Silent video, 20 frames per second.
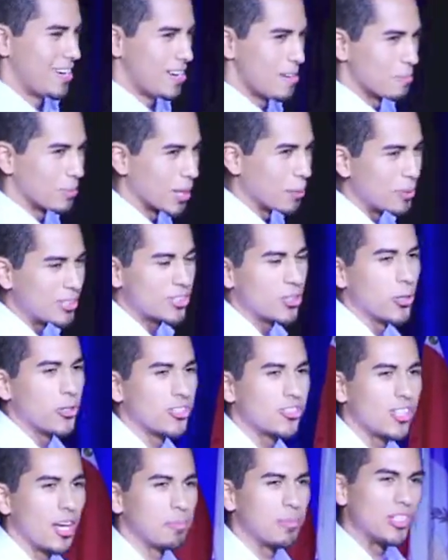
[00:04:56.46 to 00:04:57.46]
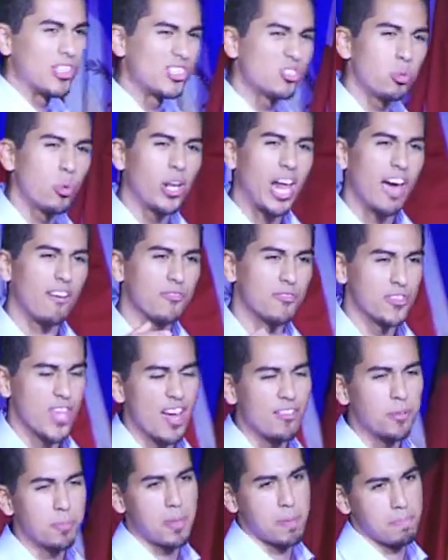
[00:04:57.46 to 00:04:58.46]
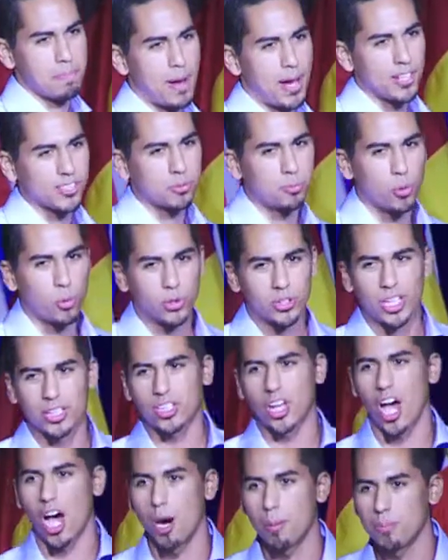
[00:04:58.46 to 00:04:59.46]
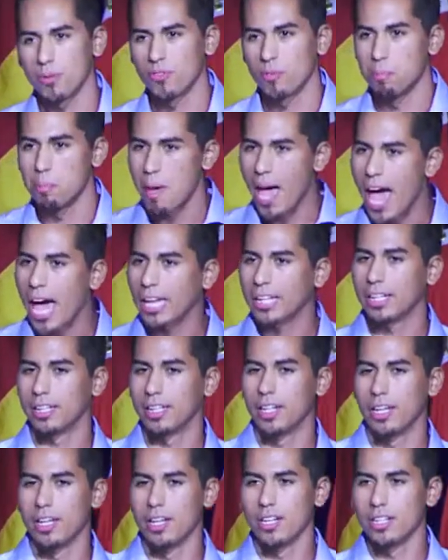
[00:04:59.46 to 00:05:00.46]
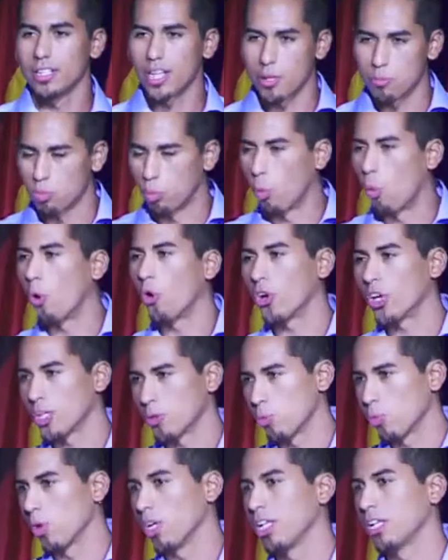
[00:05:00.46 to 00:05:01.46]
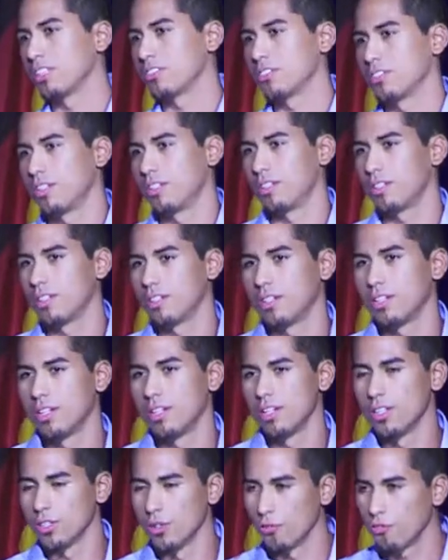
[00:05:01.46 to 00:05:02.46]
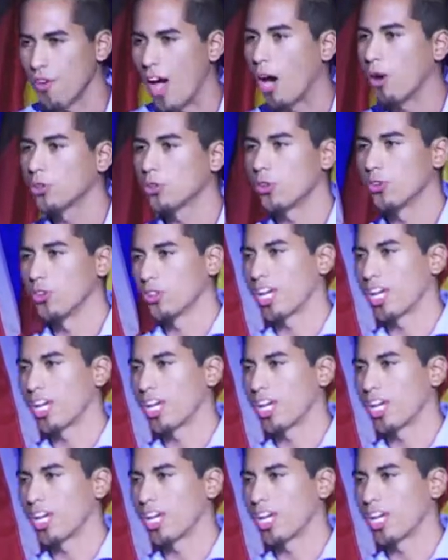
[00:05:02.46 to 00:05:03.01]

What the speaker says: But let me tell you something, this would have never been possible without the help of a man named Warren Willis, the founder of the